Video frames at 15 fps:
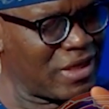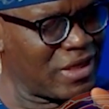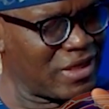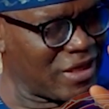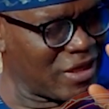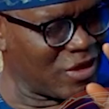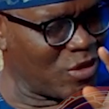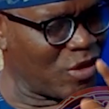
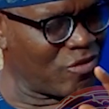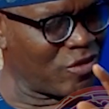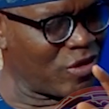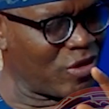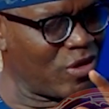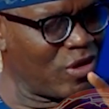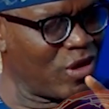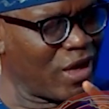the governor,
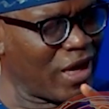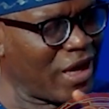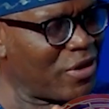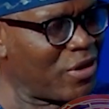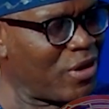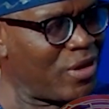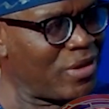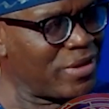and
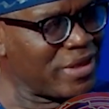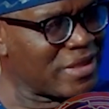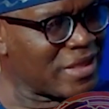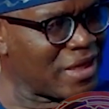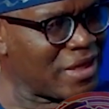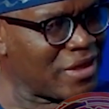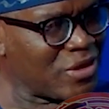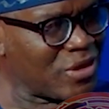all the
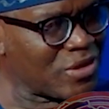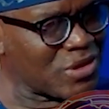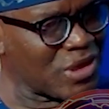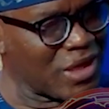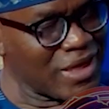senators,